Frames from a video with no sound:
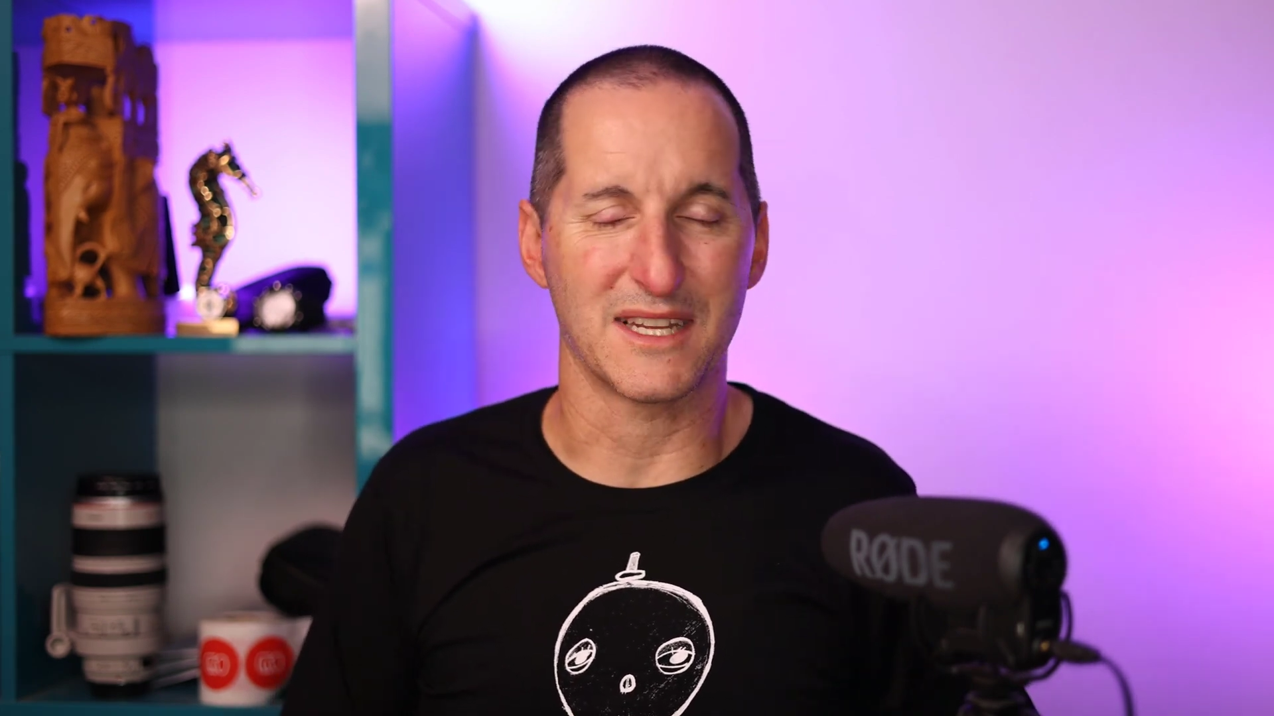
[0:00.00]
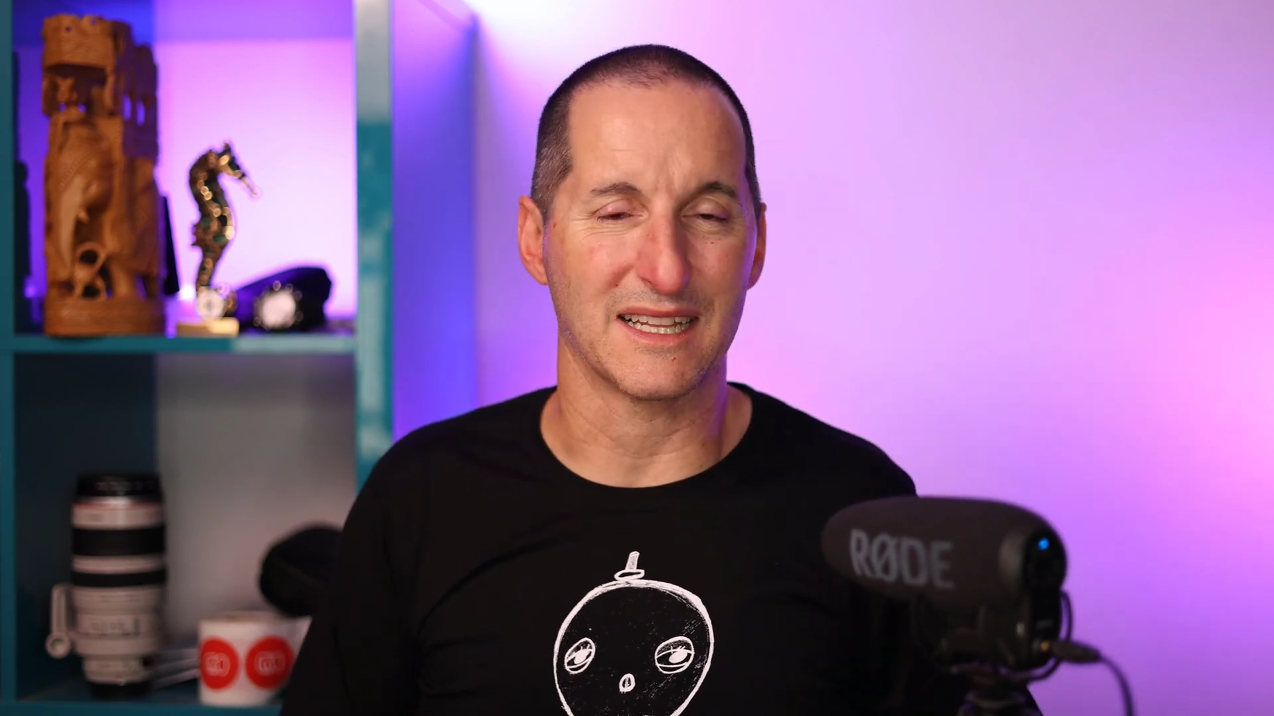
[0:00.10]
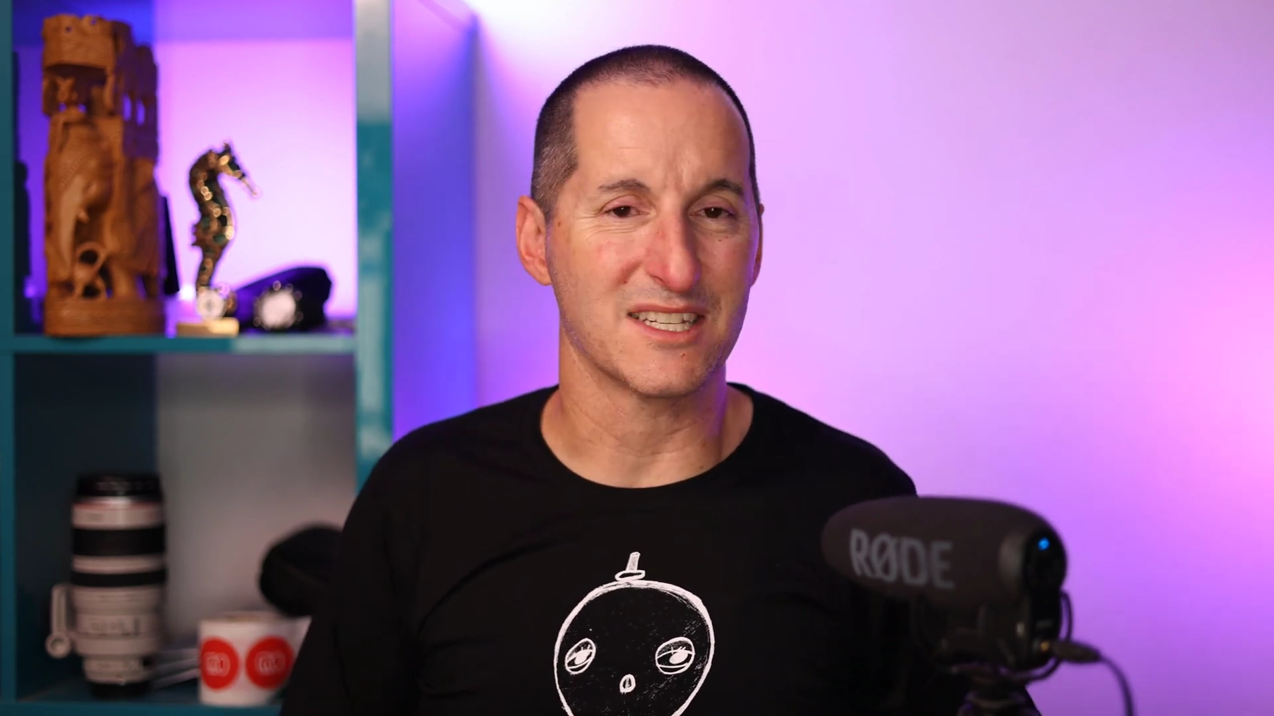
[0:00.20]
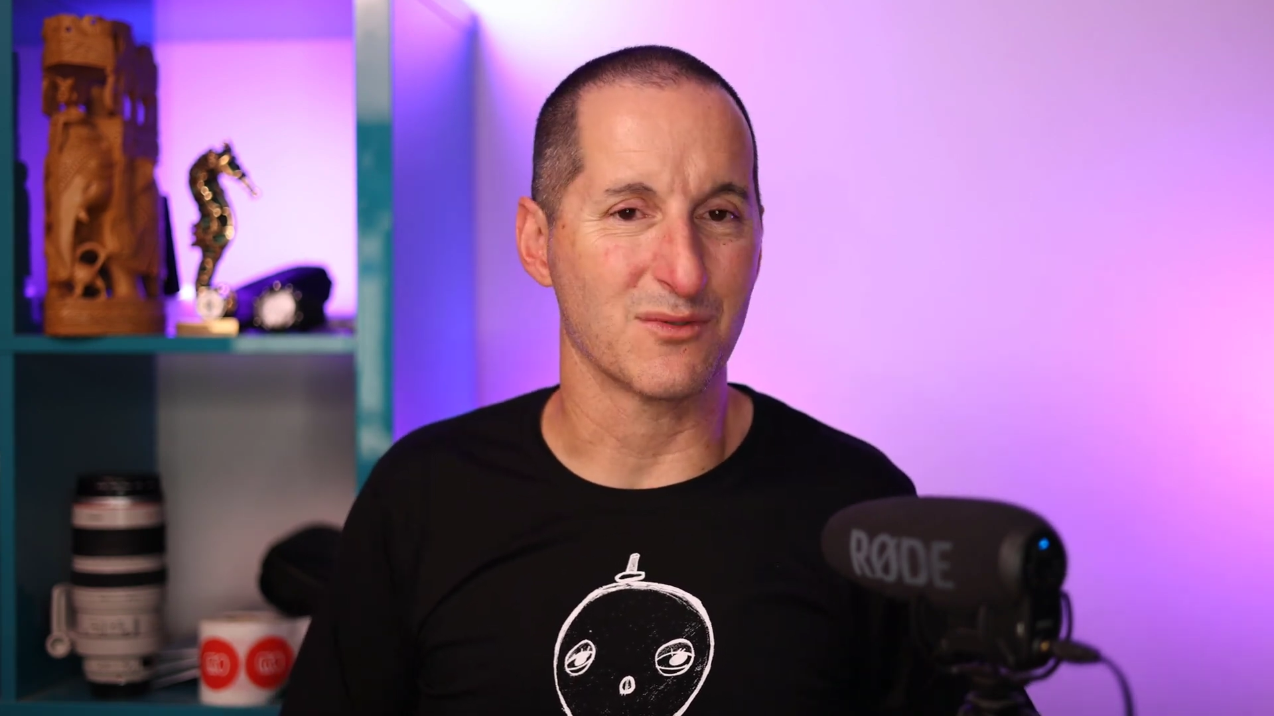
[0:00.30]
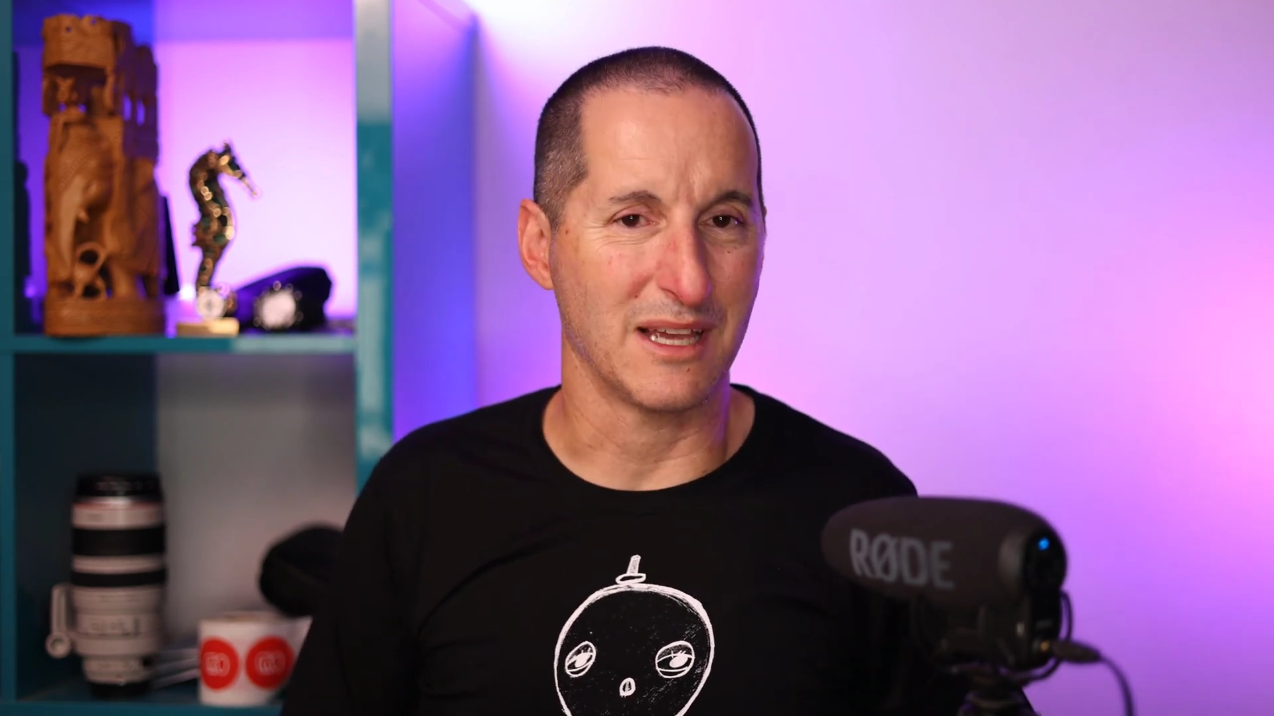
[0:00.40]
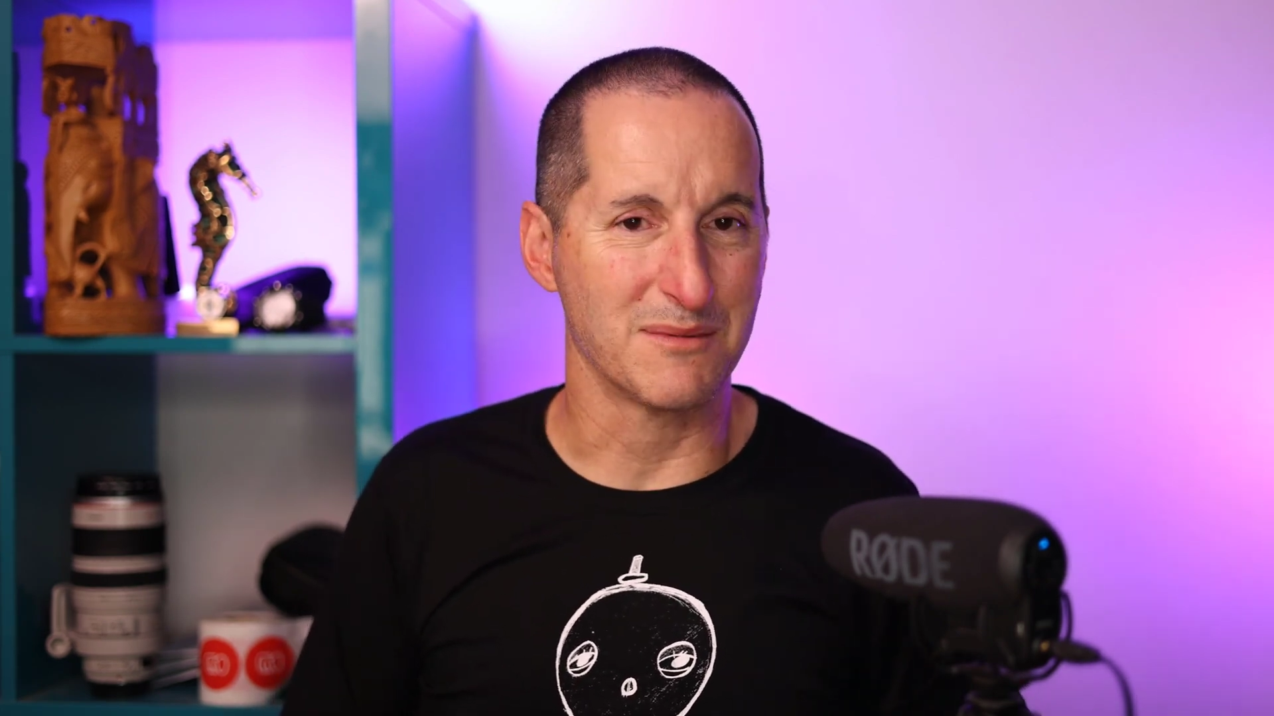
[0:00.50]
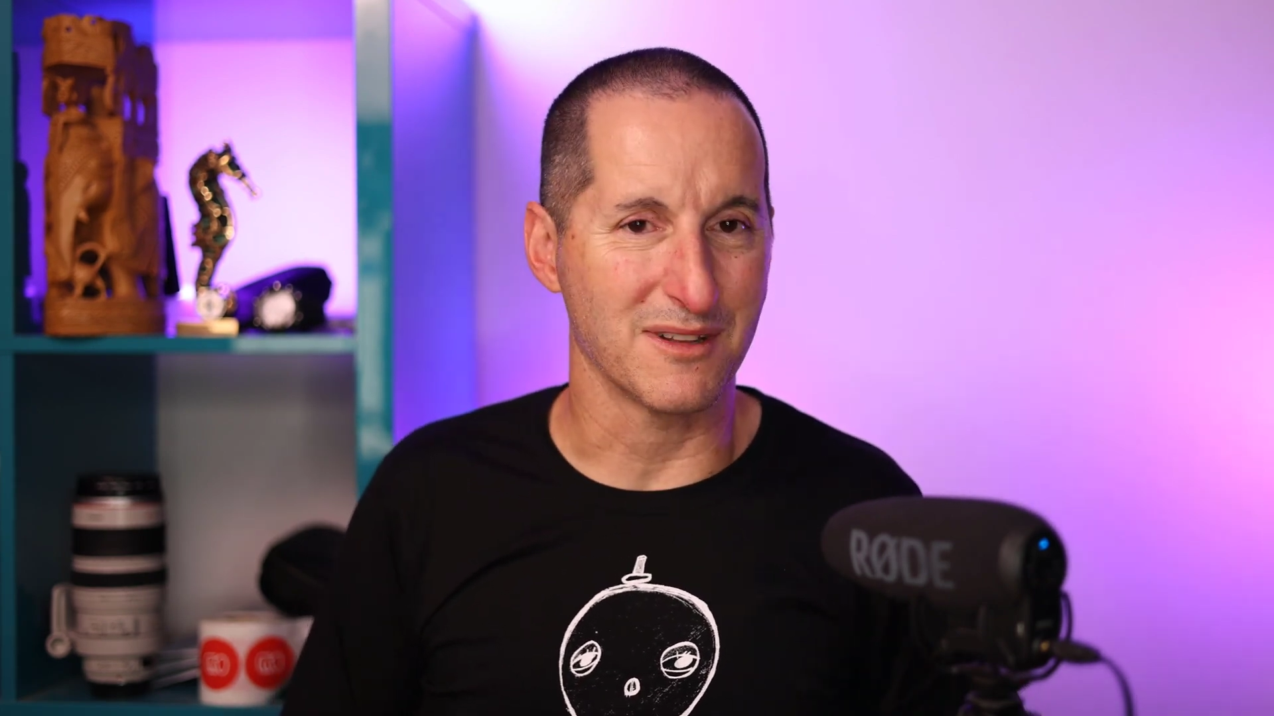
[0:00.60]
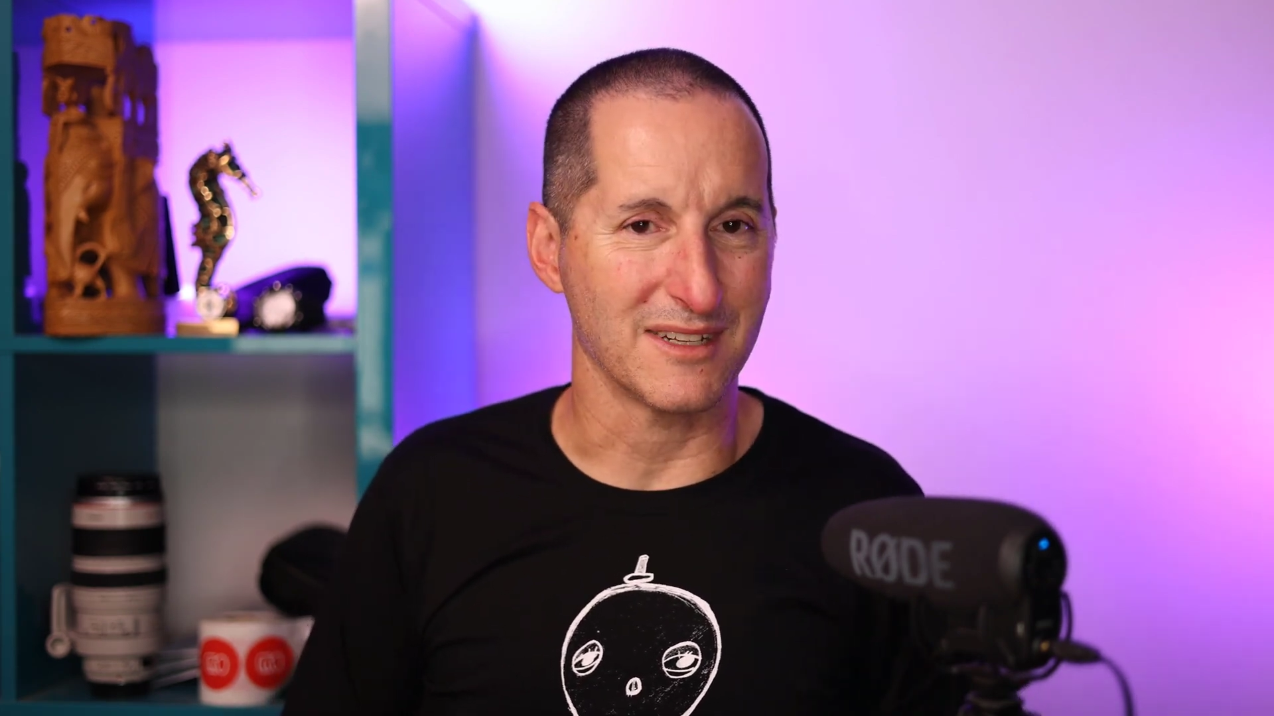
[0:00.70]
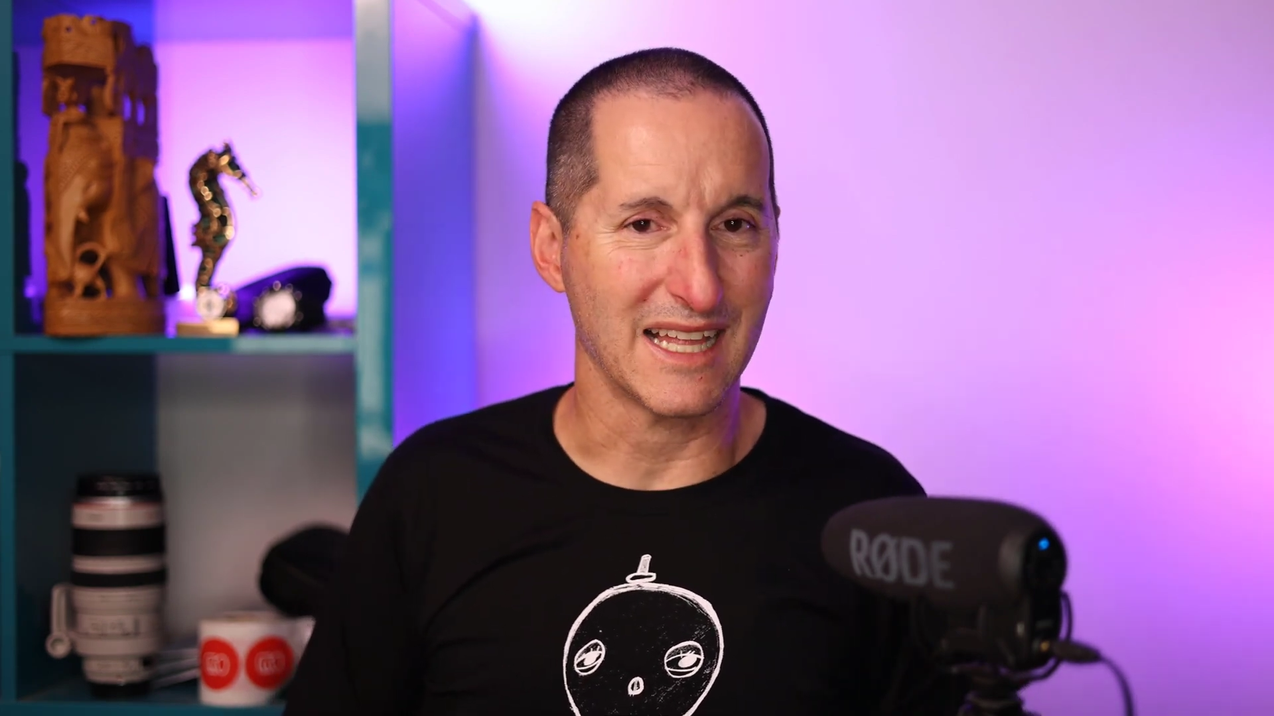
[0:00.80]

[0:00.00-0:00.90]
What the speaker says: unless we absolutely